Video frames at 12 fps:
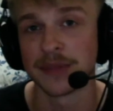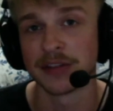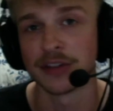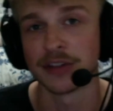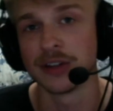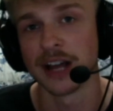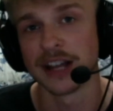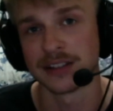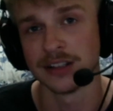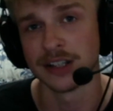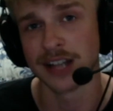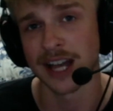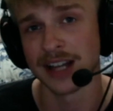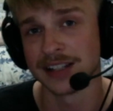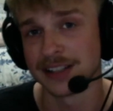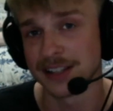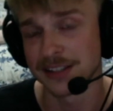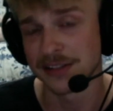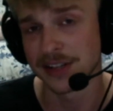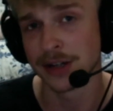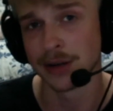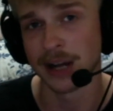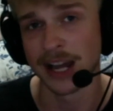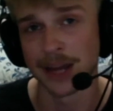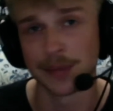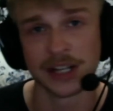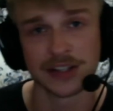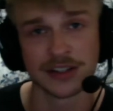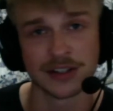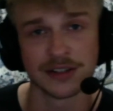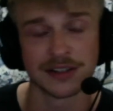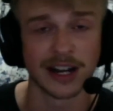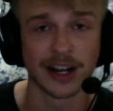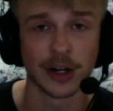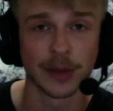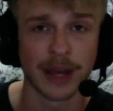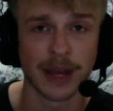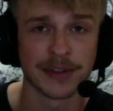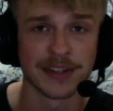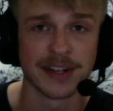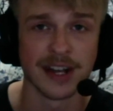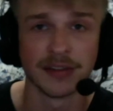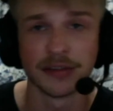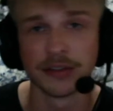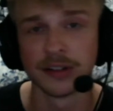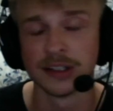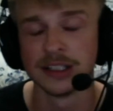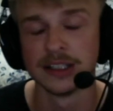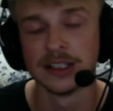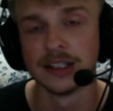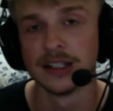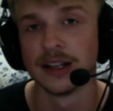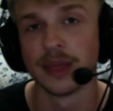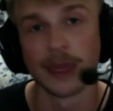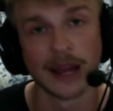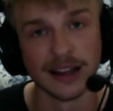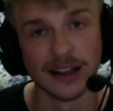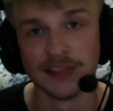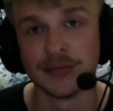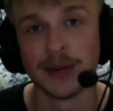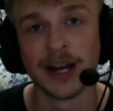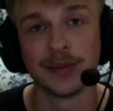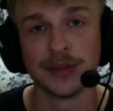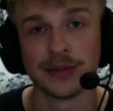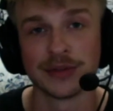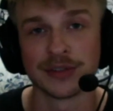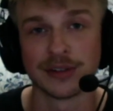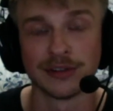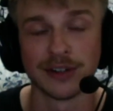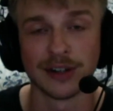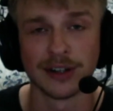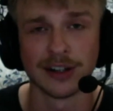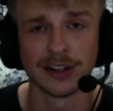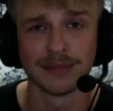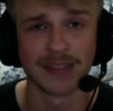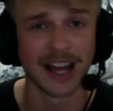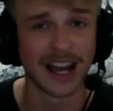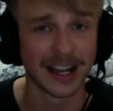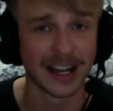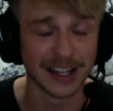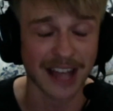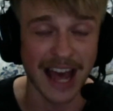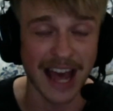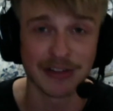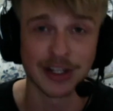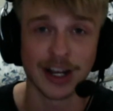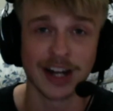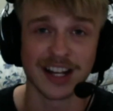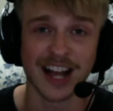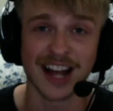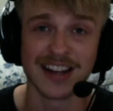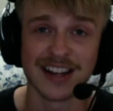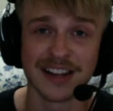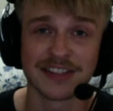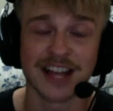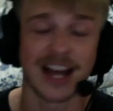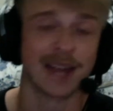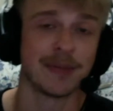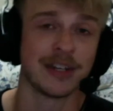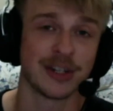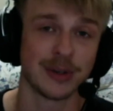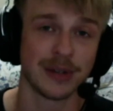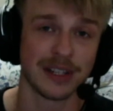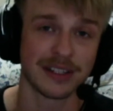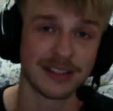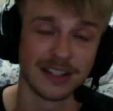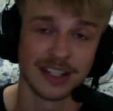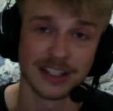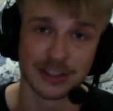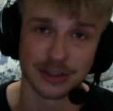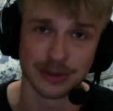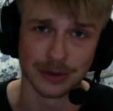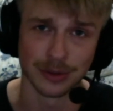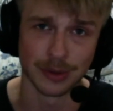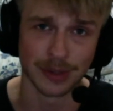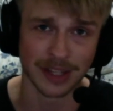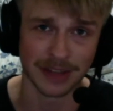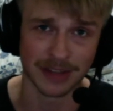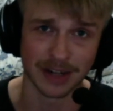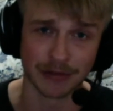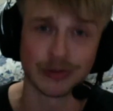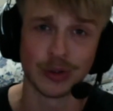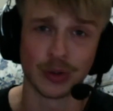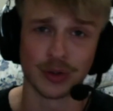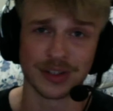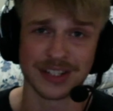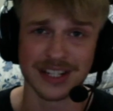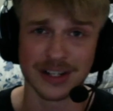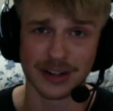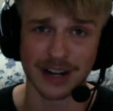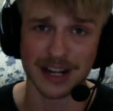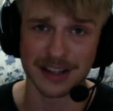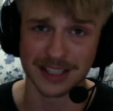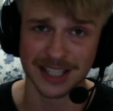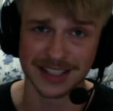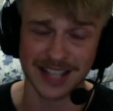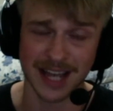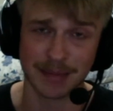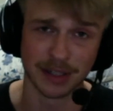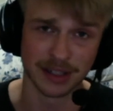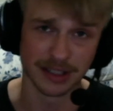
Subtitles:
for you guys to look at. In this video, I had pictures, and I hope that was enough. I love Biomutant so far. I haven't got enough time into it to give it a full critique or anything like that, but